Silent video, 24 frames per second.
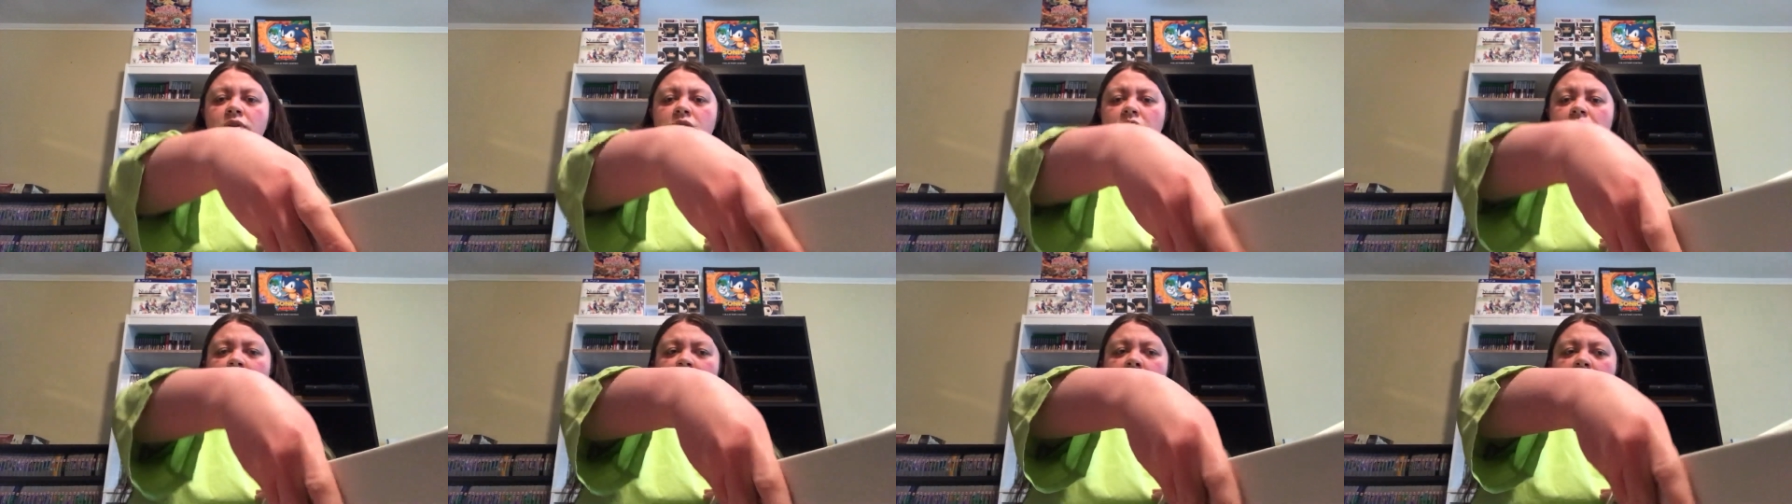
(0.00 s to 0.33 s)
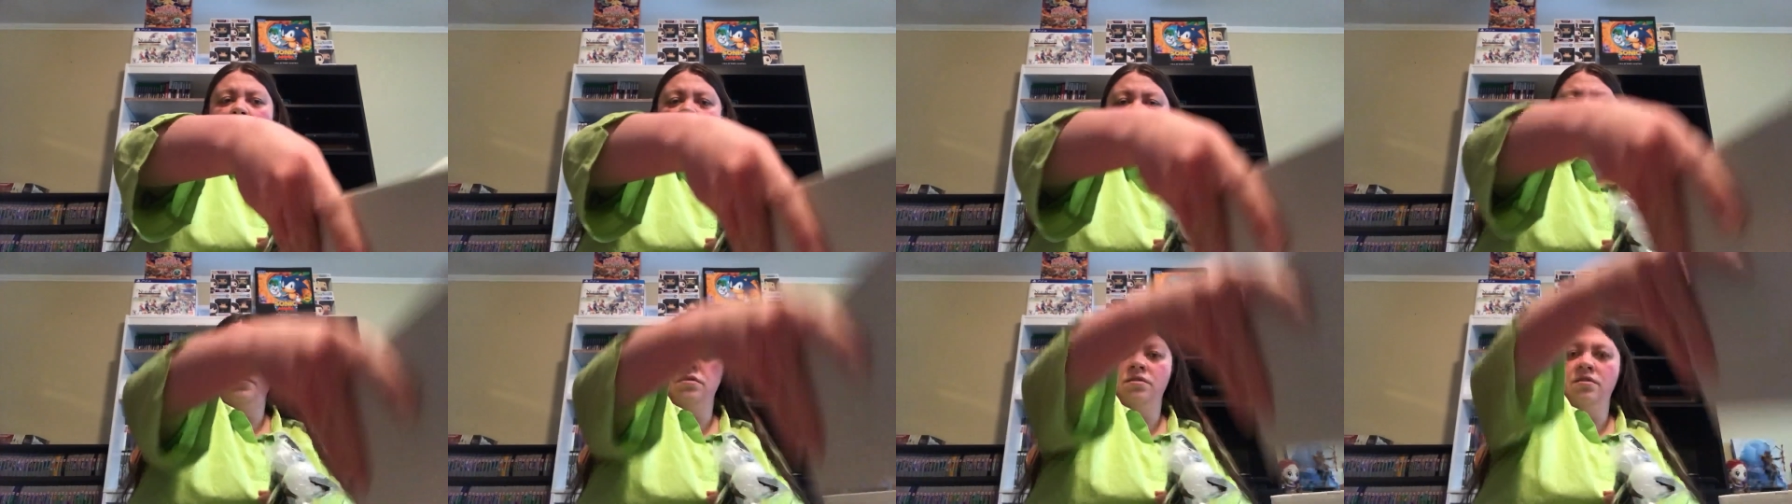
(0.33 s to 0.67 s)
3
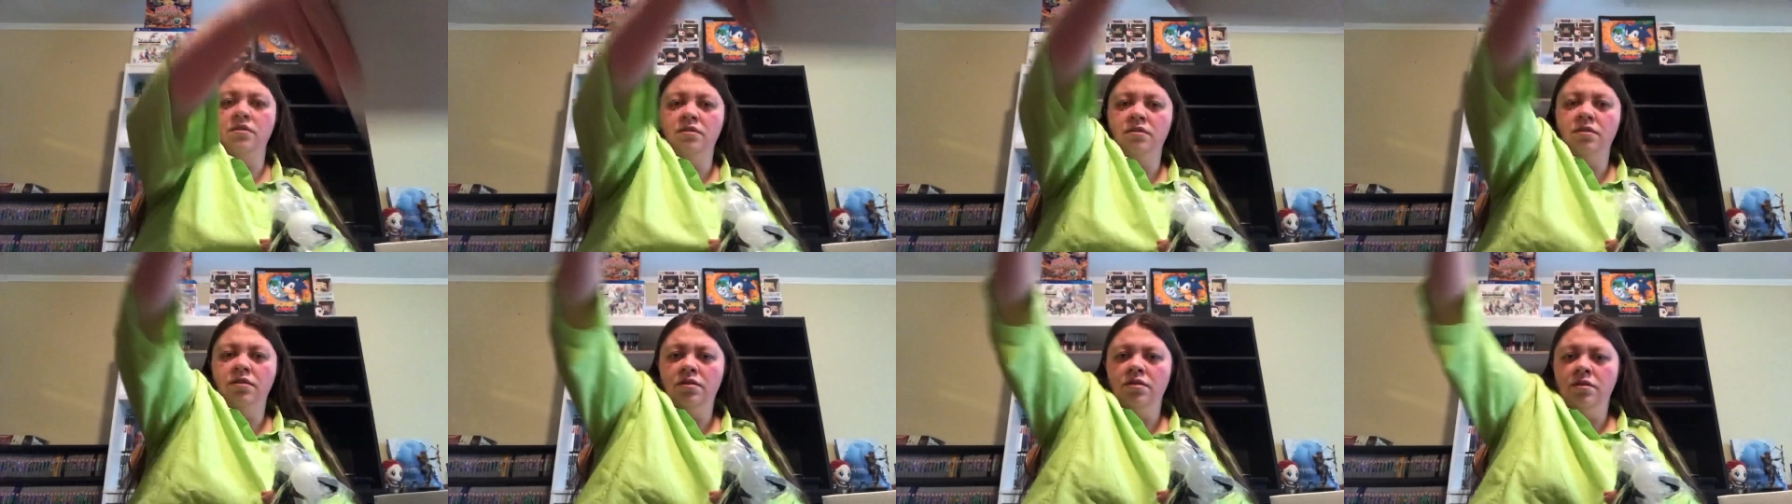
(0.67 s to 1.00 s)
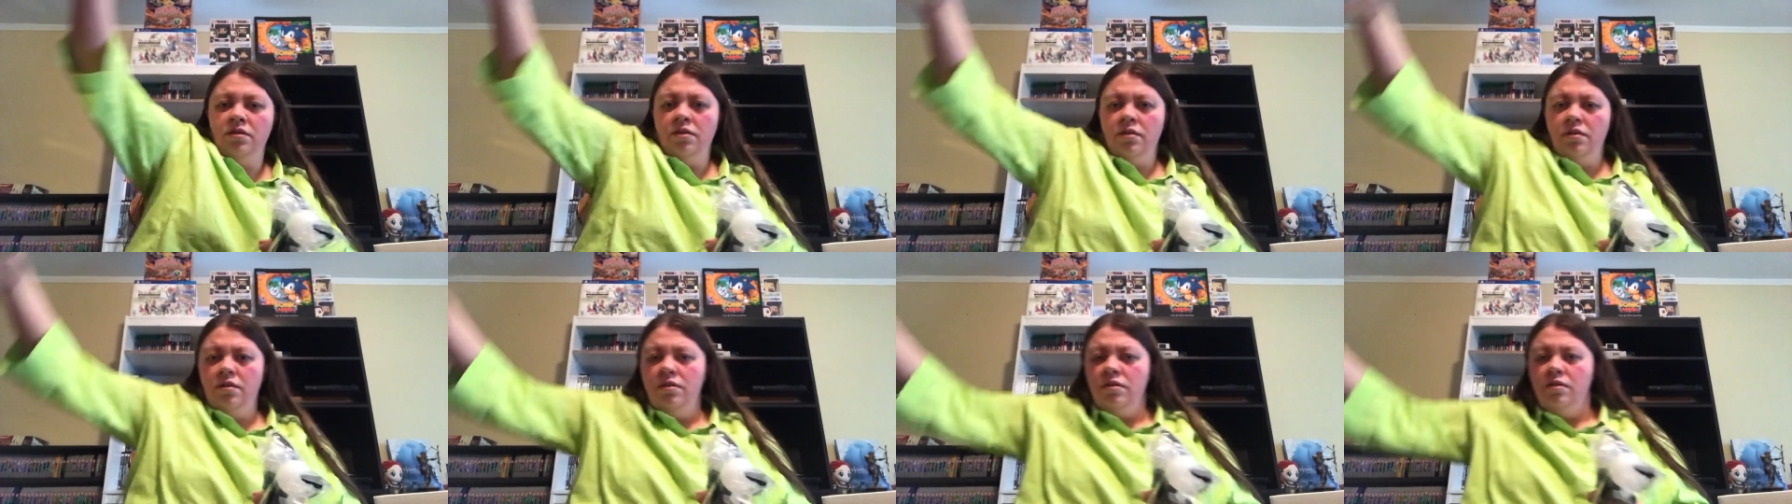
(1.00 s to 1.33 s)

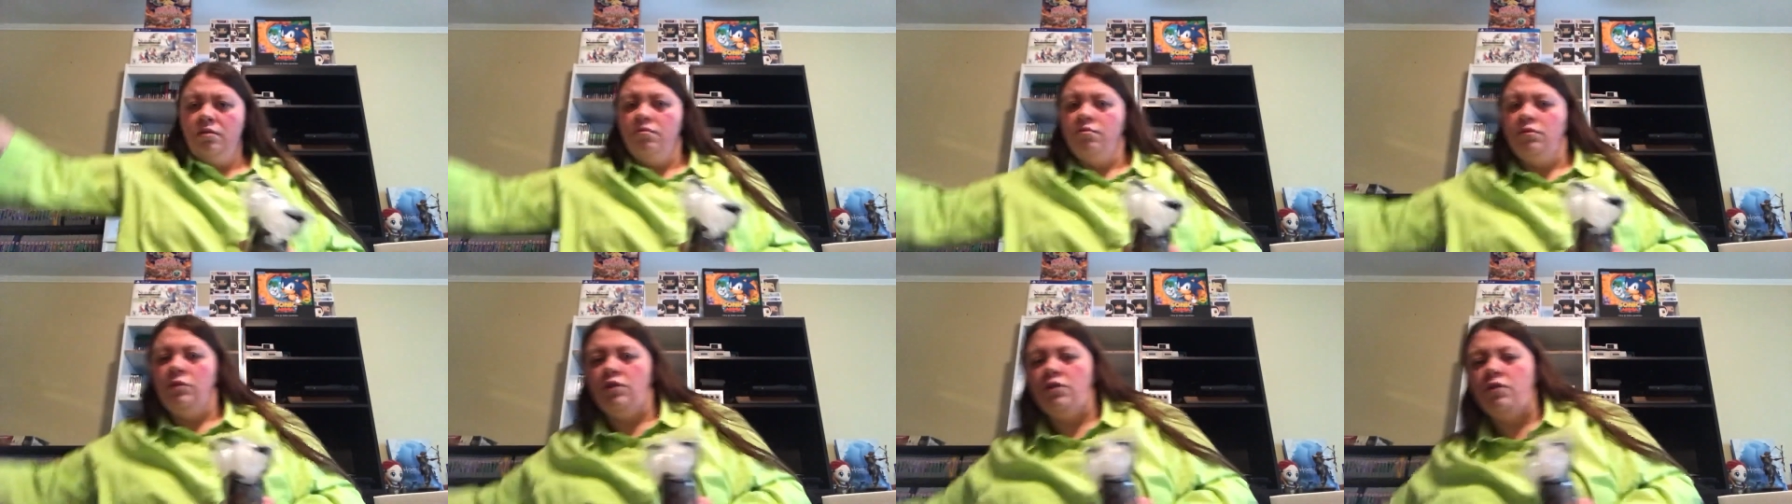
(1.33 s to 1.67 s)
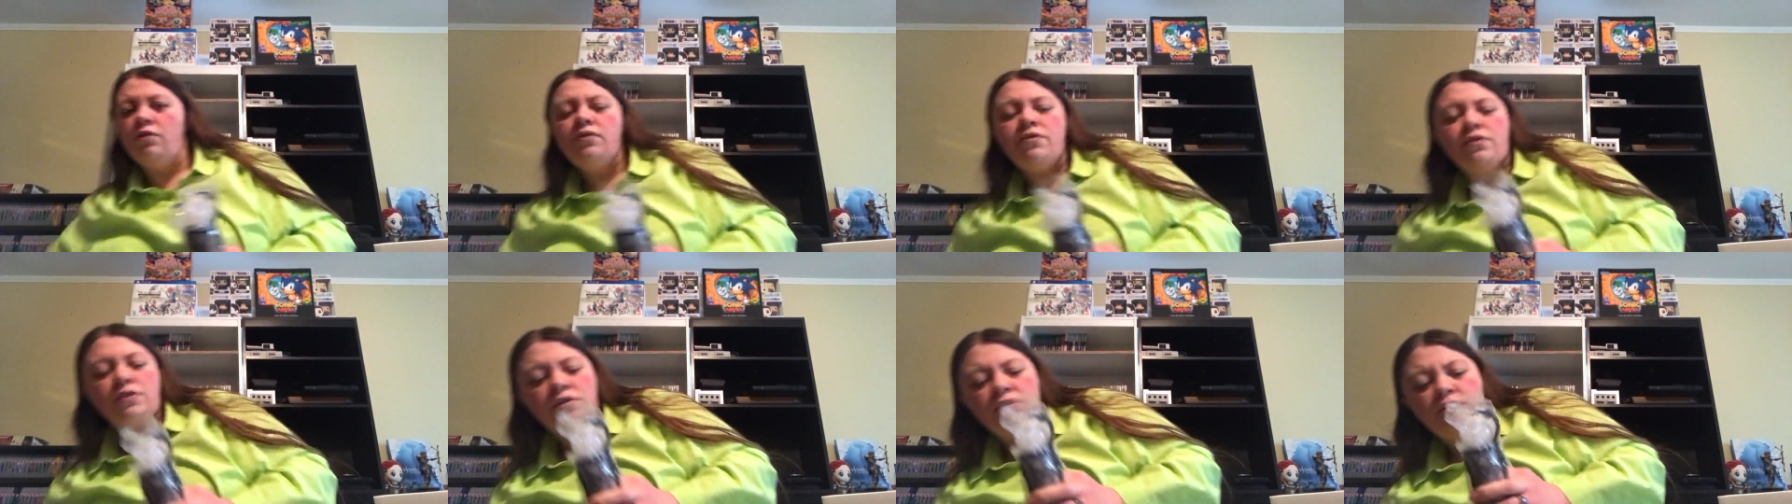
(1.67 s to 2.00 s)

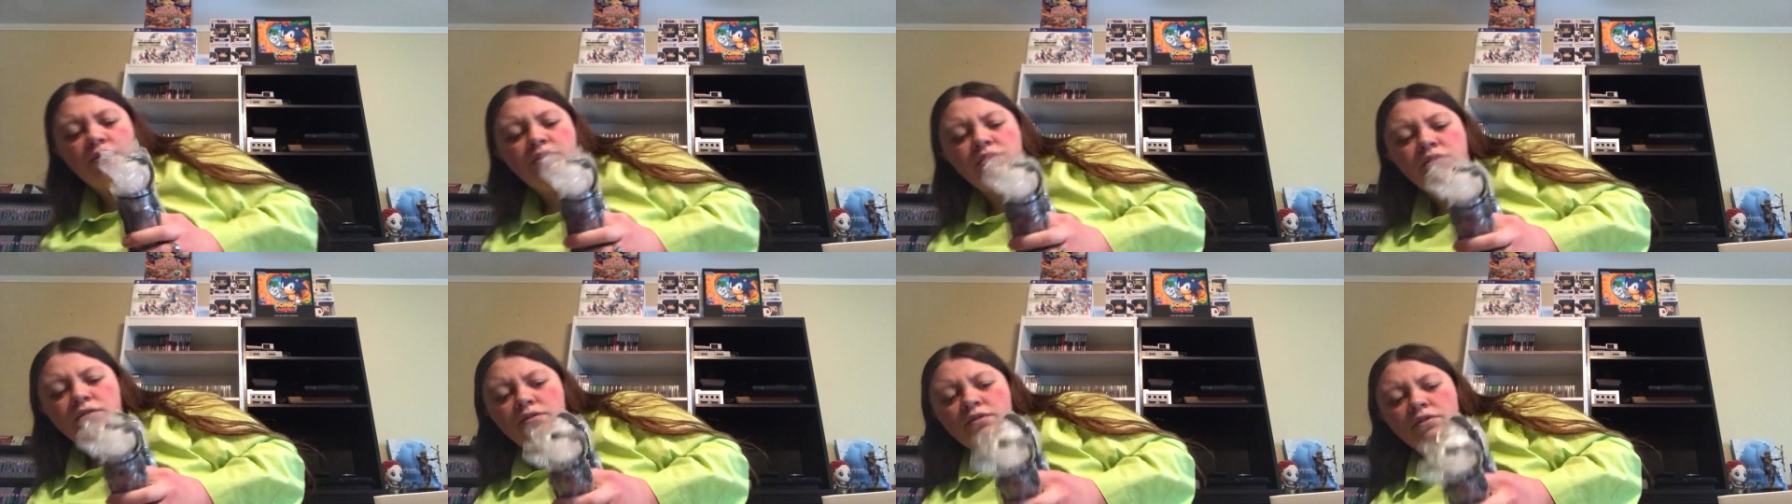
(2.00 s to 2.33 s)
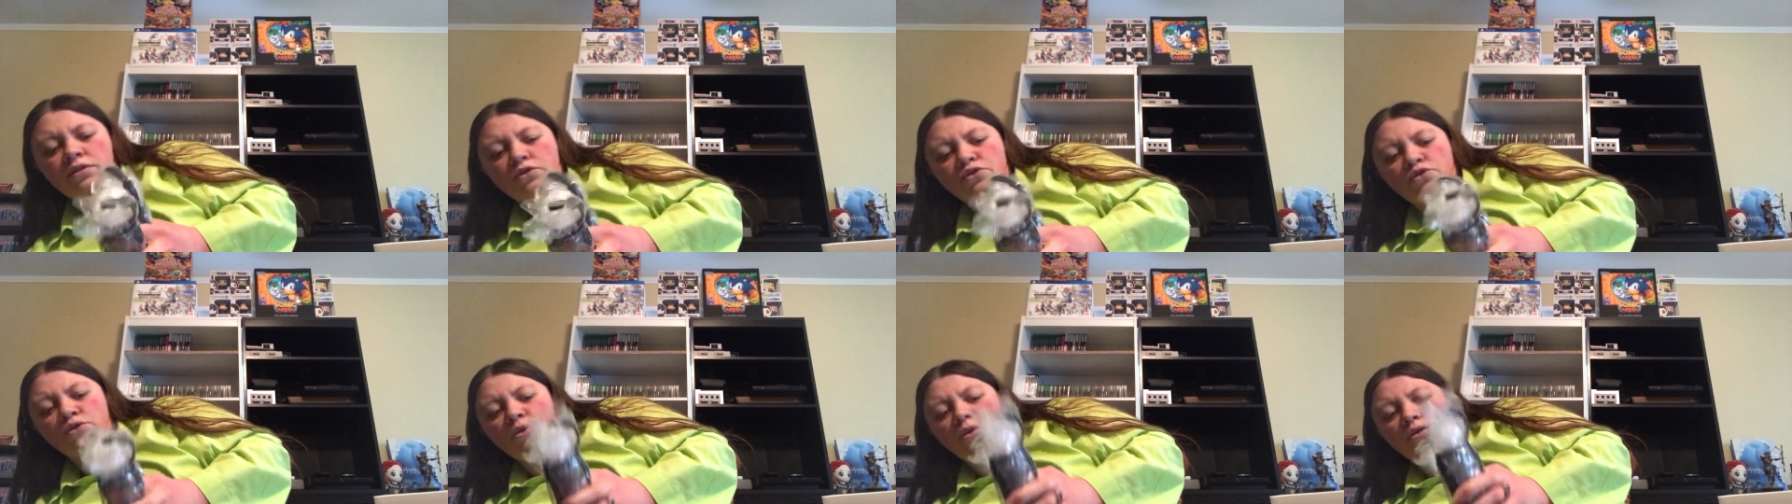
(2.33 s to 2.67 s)
Move
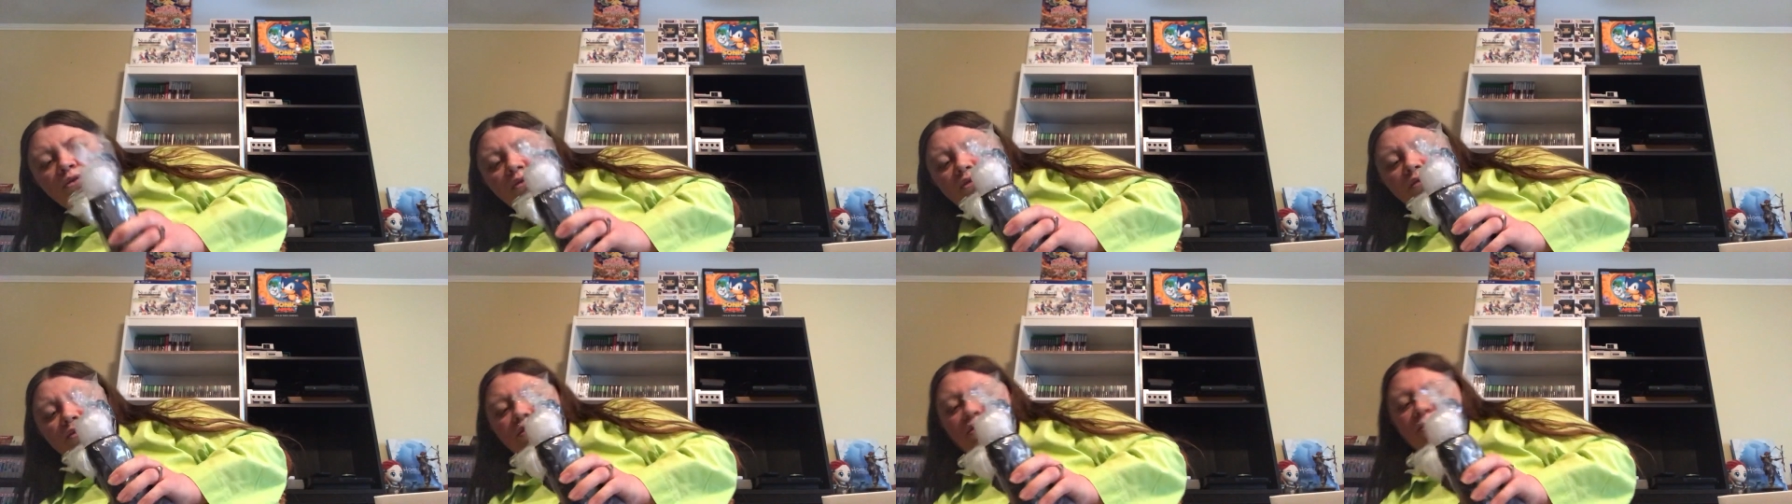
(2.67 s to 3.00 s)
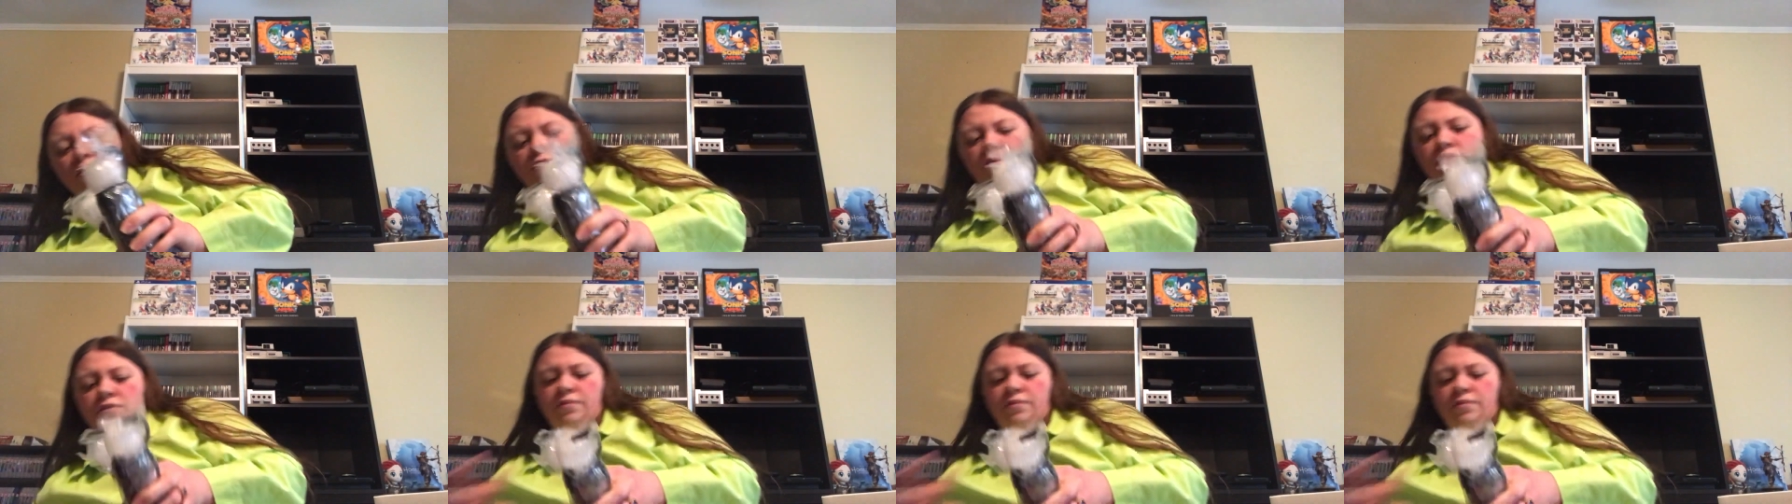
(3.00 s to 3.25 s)
controllers.